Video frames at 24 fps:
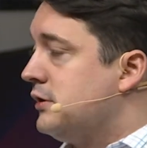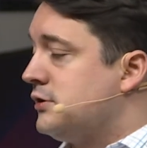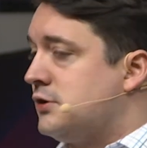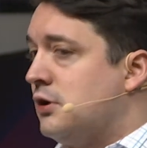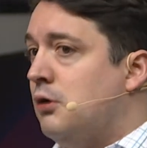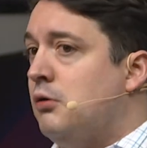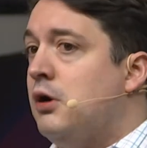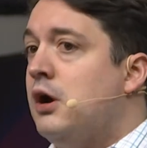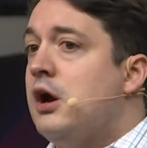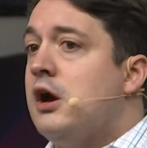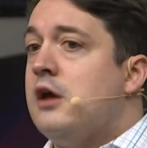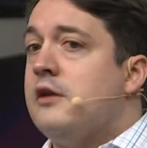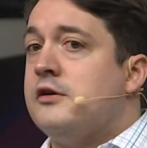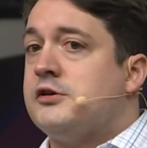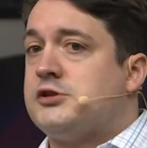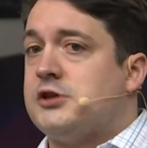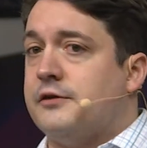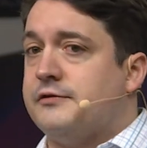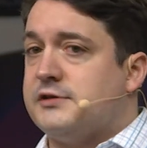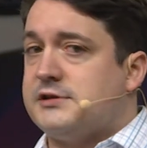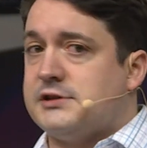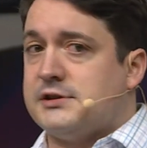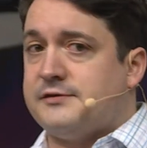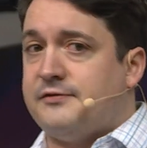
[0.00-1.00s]
So the
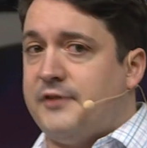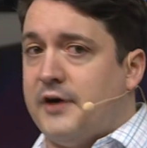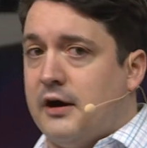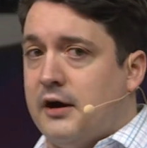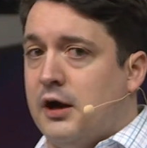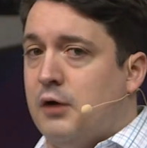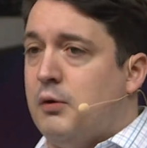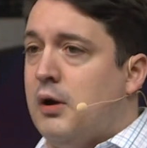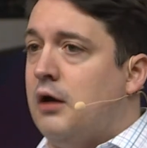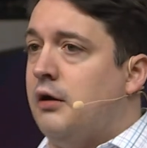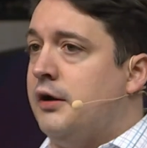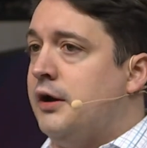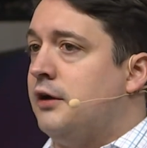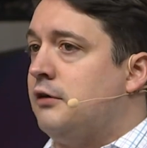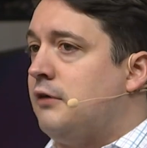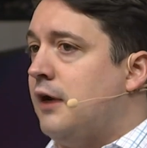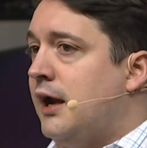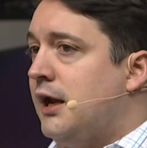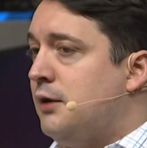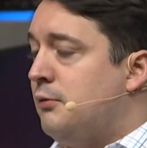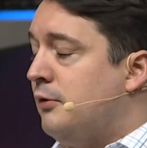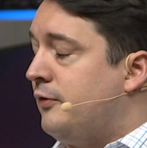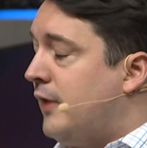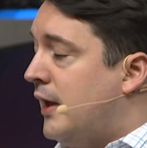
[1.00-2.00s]
service is very well
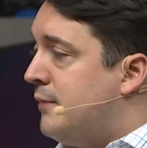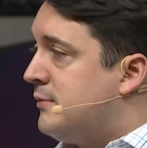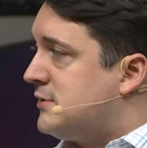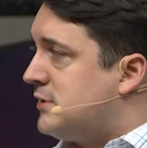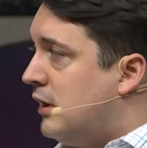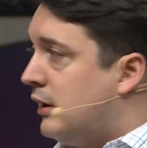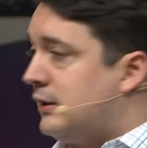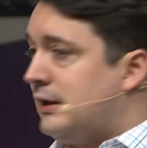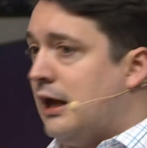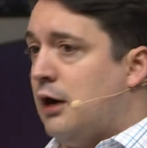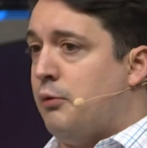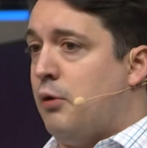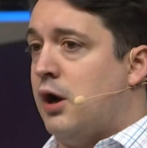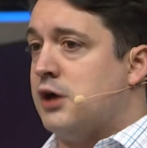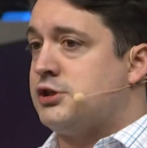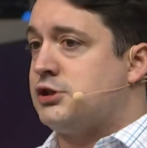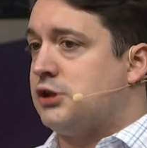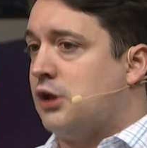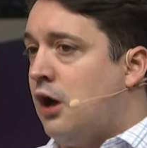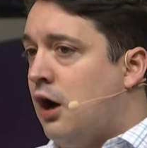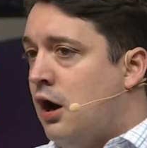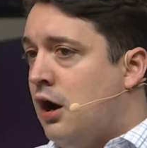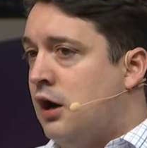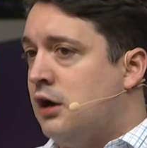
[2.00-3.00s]
integrated with Amazon
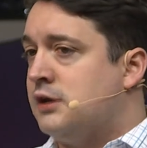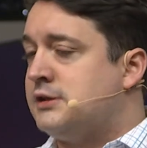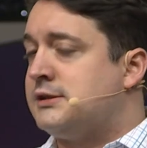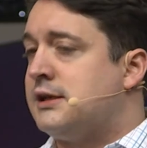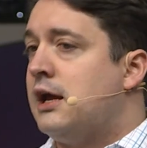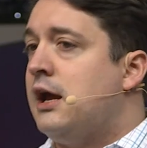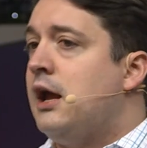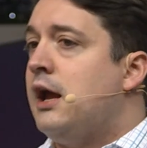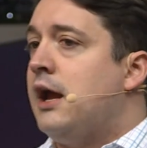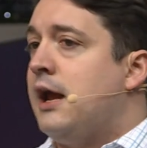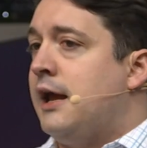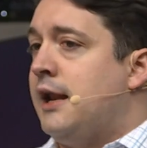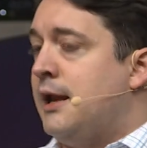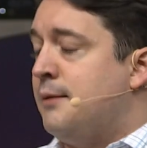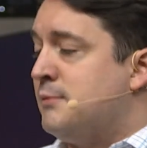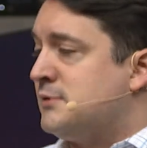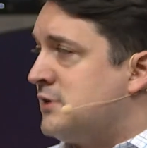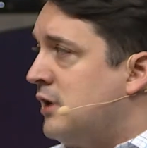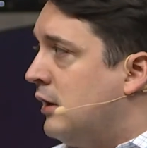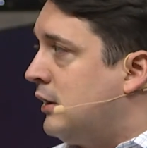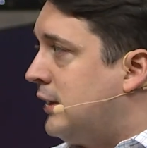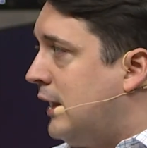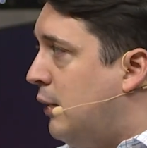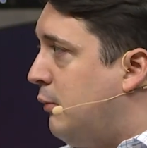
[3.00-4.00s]
CloudWatch logs and
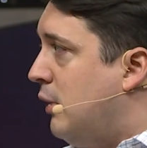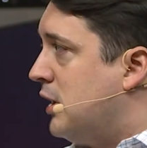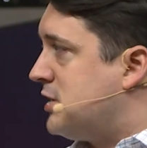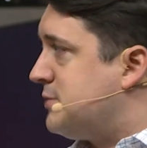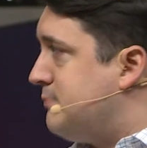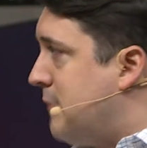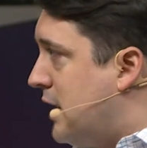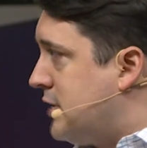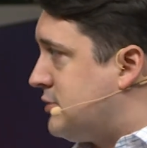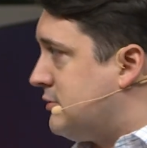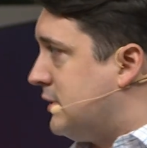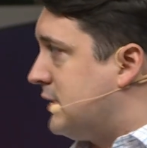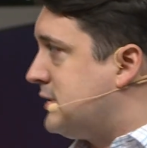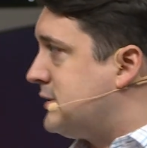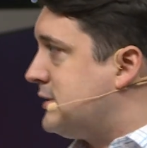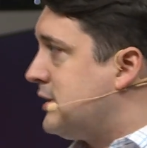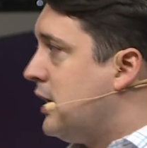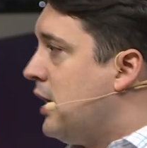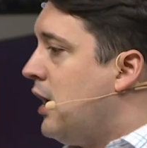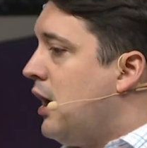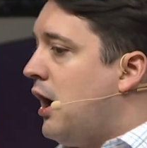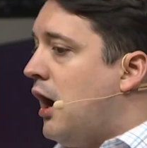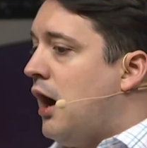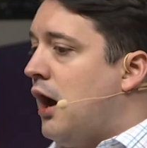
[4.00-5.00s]
Amazon CloudWatch metrics,
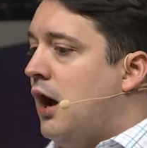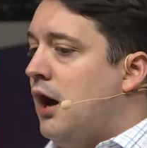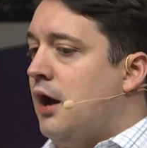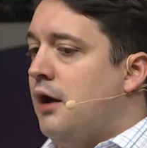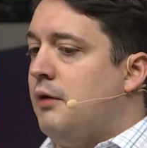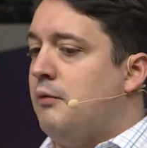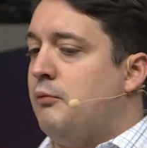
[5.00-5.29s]
uh,